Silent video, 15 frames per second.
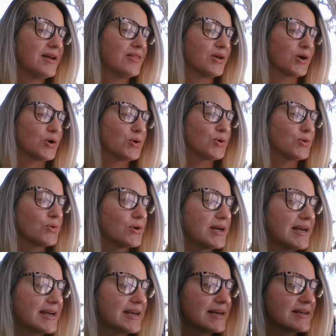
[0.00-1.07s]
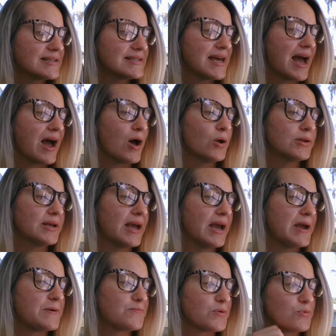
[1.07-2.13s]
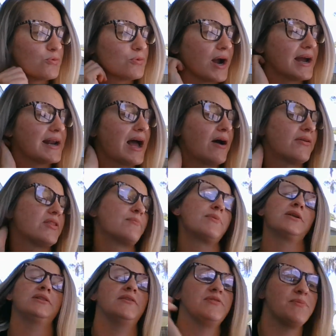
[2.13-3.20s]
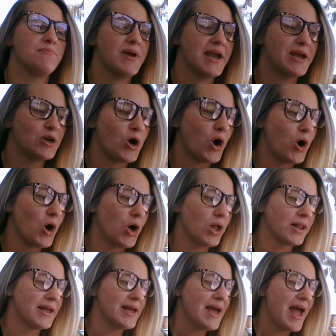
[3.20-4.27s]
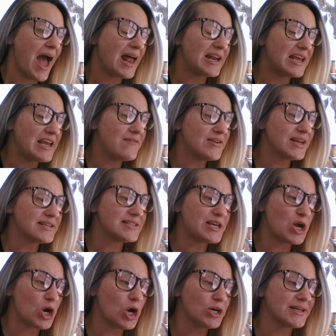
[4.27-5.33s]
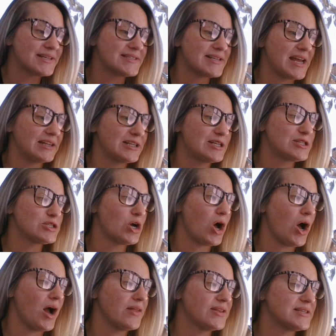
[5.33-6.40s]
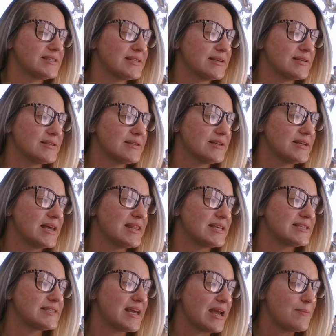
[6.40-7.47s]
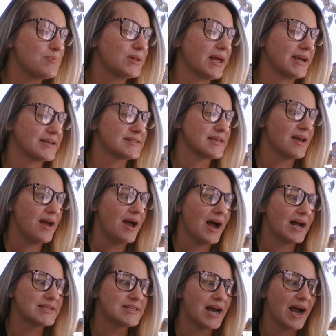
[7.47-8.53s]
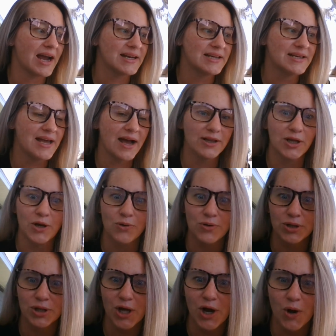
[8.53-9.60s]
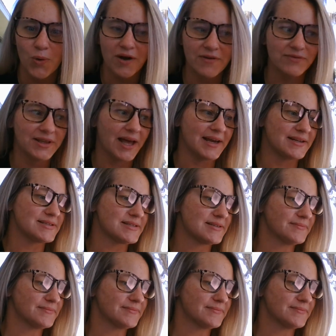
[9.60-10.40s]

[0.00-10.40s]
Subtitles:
A creaking sound came from right out in the middle of the main hall, and even as he heard it, Stanley saw in the same place a tiny yellow glow of light.